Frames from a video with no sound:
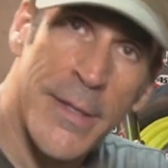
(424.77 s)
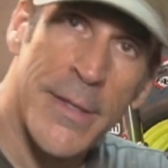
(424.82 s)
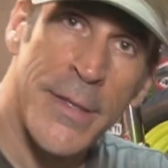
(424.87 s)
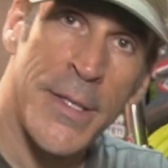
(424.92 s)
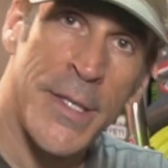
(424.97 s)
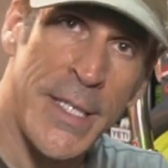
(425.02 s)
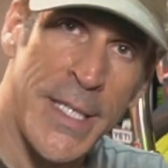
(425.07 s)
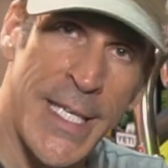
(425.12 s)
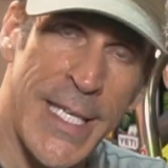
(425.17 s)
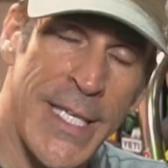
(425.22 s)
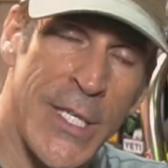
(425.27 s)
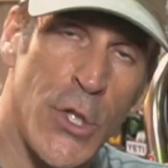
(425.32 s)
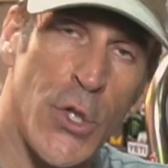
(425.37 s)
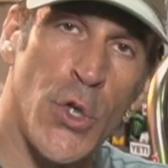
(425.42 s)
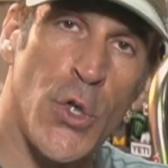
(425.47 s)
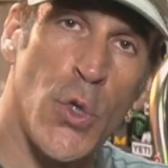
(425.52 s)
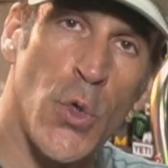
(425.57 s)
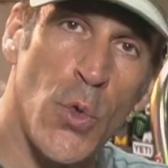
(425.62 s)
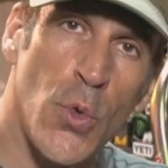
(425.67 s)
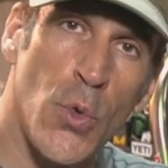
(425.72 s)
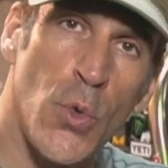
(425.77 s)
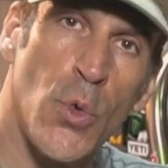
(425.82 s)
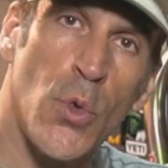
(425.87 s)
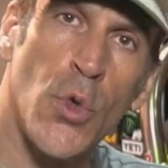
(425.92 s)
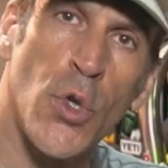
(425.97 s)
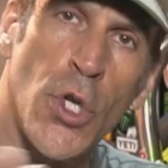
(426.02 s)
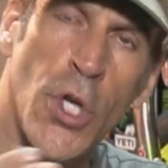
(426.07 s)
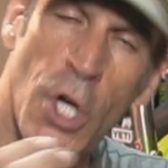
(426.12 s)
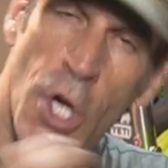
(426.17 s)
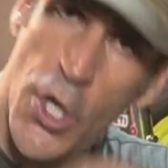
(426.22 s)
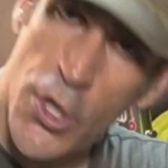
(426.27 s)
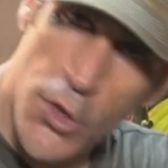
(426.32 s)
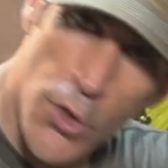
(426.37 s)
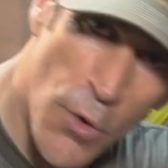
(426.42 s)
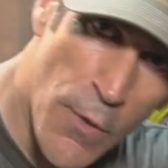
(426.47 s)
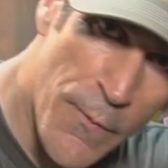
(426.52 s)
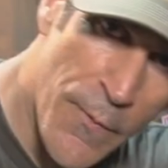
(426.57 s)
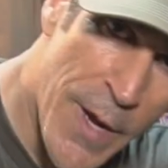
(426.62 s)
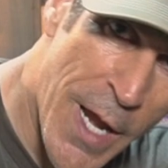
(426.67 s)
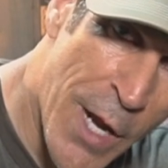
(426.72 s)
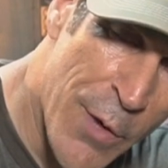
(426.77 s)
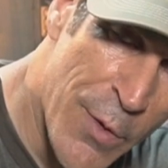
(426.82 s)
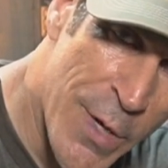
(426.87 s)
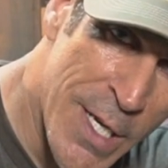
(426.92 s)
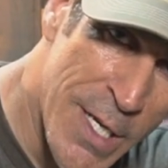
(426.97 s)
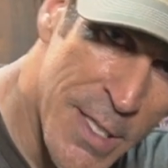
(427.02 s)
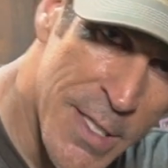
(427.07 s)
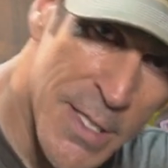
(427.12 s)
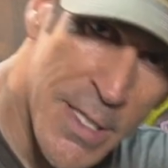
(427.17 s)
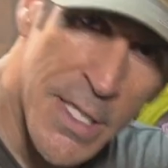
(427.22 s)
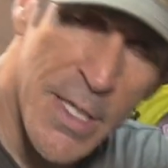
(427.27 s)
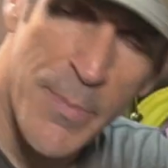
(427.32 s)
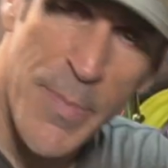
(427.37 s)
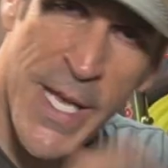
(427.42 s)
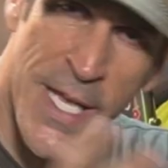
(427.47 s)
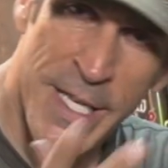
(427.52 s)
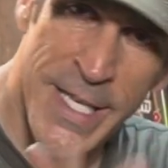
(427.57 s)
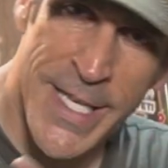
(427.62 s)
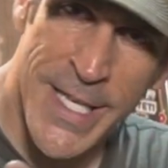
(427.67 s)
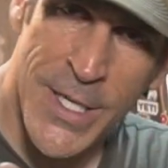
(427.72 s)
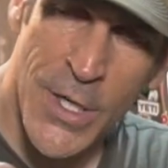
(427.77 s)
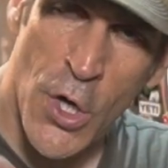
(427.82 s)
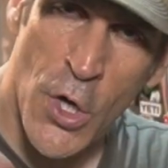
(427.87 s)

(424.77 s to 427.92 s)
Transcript: need to cut your fairings depending